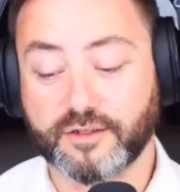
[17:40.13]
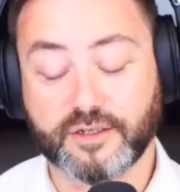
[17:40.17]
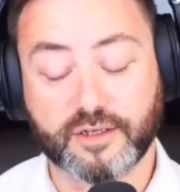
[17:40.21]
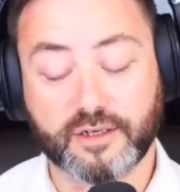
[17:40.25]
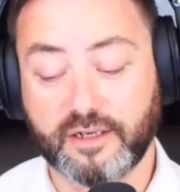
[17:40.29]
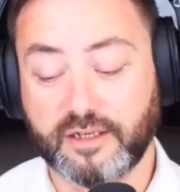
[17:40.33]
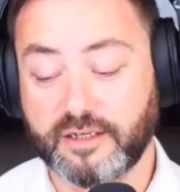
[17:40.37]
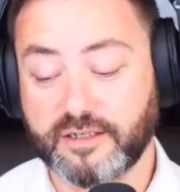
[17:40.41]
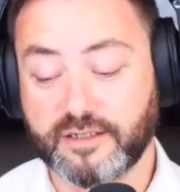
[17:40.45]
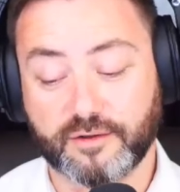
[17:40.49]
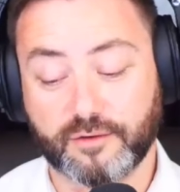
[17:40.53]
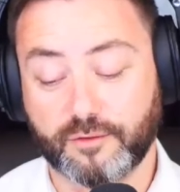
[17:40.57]
at
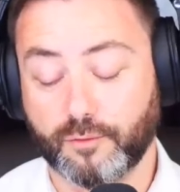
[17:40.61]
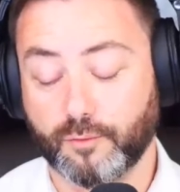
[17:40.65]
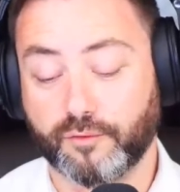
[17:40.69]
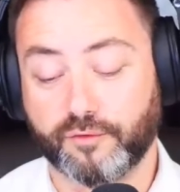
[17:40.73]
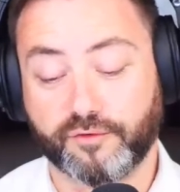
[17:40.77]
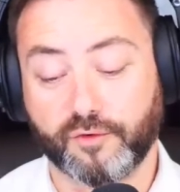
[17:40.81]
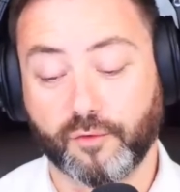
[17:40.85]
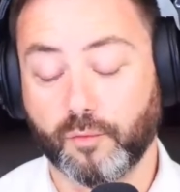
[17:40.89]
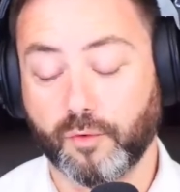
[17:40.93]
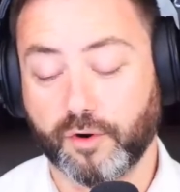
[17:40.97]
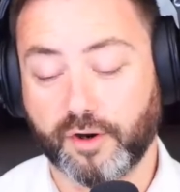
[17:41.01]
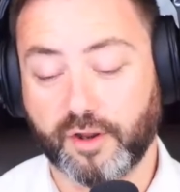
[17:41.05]
least
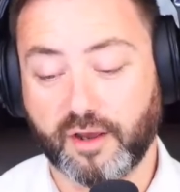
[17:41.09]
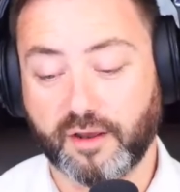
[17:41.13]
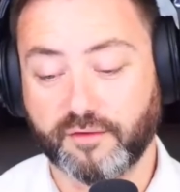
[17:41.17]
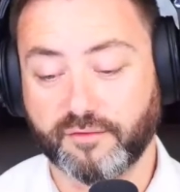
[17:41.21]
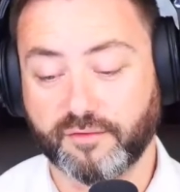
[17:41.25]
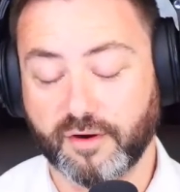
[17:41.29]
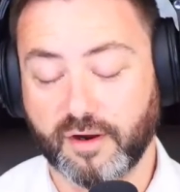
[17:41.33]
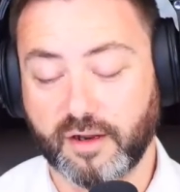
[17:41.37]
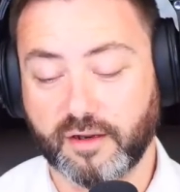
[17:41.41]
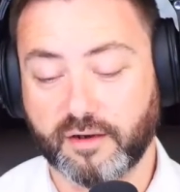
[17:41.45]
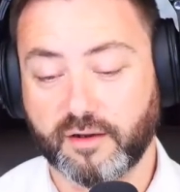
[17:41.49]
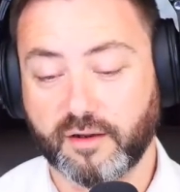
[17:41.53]
from what
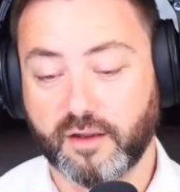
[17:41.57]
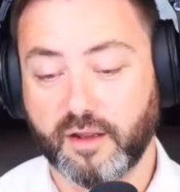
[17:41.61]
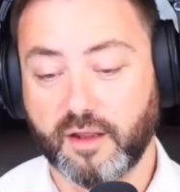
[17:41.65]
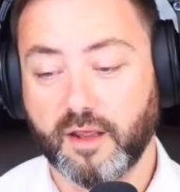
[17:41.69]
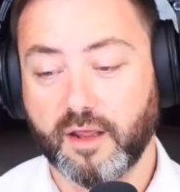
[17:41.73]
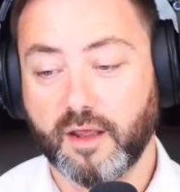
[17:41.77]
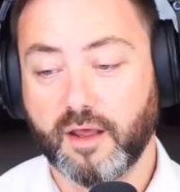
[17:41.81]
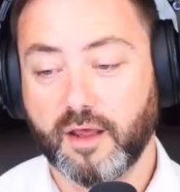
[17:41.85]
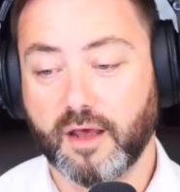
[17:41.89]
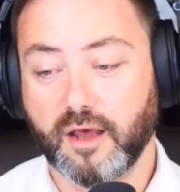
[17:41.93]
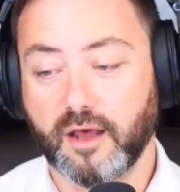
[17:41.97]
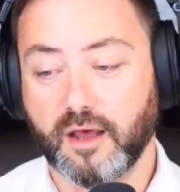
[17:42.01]
I've read,
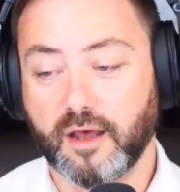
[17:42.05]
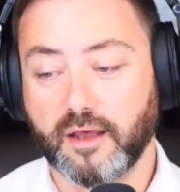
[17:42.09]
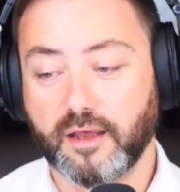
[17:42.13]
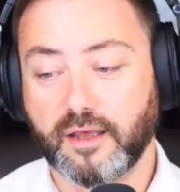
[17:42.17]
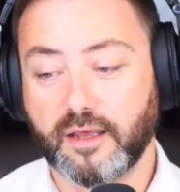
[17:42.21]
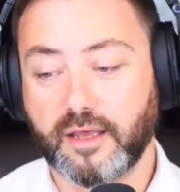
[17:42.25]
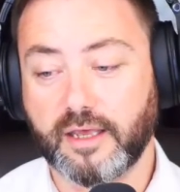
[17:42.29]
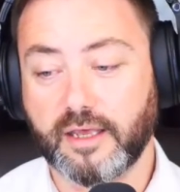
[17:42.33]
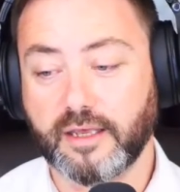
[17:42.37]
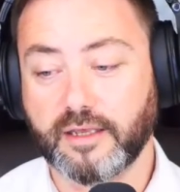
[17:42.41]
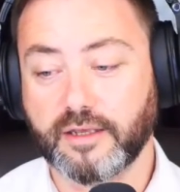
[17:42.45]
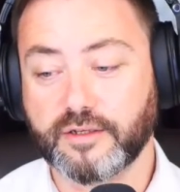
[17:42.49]

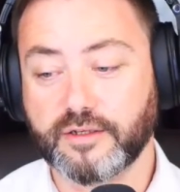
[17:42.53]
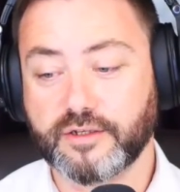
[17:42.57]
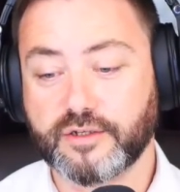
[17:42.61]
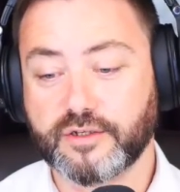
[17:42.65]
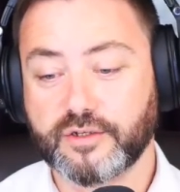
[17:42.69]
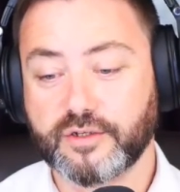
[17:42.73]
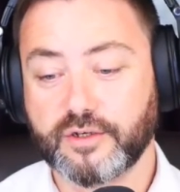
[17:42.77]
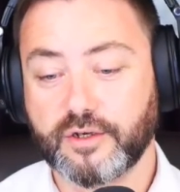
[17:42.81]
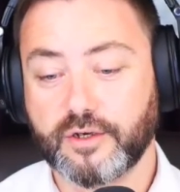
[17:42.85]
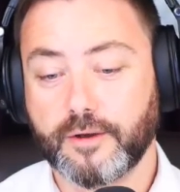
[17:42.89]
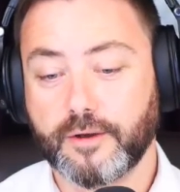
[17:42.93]
is